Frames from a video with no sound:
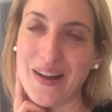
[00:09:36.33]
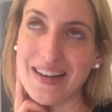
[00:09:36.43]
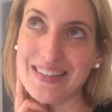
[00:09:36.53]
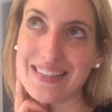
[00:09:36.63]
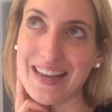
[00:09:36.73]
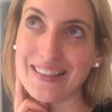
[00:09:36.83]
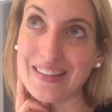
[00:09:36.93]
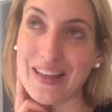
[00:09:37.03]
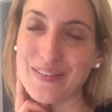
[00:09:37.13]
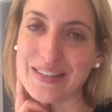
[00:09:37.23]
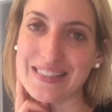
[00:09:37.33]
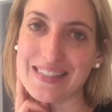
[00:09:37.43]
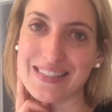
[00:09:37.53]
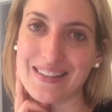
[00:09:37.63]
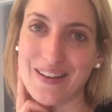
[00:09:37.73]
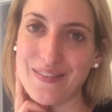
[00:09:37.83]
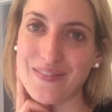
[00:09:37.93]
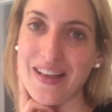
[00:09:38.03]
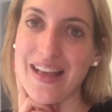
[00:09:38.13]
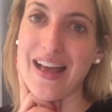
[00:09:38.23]
what a day in the life consists of.
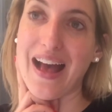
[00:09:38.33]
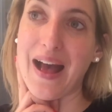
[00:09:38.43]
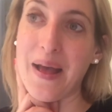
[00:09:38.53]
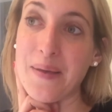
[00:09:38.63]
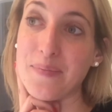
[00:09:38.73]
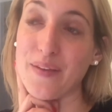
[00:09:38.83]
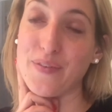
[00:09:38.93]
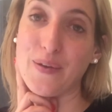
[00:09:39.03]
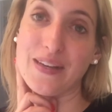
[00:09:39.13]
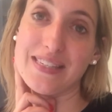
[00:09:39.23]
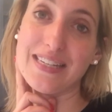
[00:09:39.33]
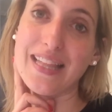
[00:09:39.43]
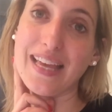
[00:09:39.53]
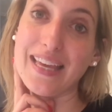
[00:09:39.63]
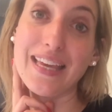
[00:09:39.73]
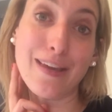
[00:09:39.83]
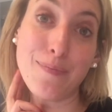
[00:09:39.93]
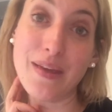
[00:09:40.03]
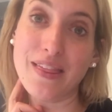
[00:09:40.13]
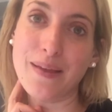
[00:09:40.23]
And um, if you guys did like it, give
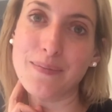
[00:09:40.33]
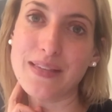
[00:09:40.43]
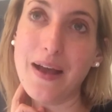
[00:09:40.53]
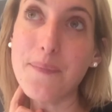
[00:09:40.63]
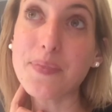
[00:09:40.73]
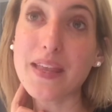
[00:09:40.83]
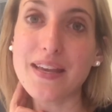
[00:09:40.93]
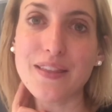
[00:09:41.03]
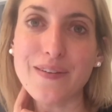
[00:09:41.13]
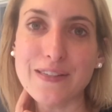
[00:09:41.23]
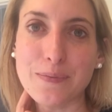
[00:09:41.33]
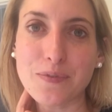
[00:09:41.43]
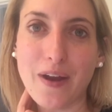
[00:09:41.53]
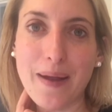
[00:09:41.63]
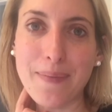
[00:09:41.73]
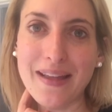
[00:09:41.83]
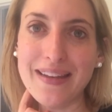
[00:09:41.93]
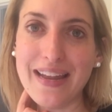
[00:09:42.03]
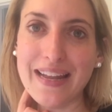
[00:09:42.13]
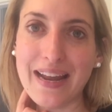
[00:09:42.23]
me a thumbs up, hit the red subscribe
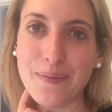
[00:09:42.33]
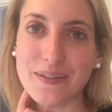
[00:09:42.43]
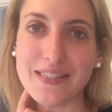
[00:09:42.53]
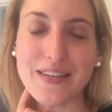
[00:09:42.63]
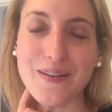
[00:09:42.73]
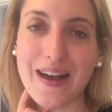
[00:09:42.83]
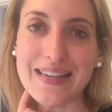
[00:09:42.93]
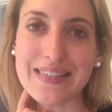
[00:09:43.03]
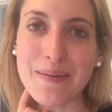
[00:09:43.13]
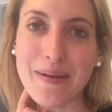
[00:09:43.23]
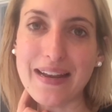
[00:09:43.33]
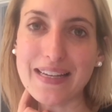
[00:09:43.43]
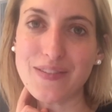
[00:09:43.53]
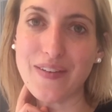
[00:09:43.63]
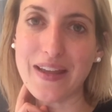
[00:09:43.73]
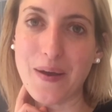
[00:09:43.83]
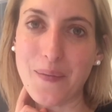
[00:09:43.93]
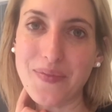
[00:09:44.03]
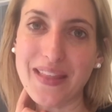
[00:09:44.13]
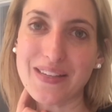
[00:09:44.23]
button, and I will see you guys in my next
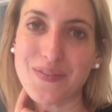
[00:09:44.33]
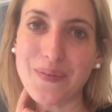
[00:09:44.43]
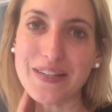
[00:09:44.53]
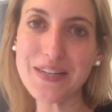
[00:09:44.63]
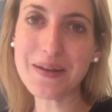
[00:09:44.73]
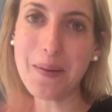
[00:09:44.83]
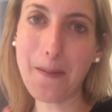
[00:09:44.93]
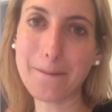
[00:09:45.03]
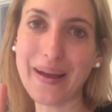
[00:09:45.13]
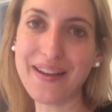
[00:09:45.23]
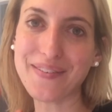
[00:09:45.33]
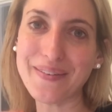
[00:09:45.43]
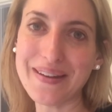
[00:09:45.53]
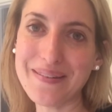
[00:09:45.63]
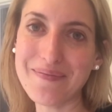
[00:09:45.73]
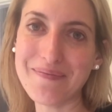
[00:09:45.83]
video. Thanks for watching. Bye, everyone.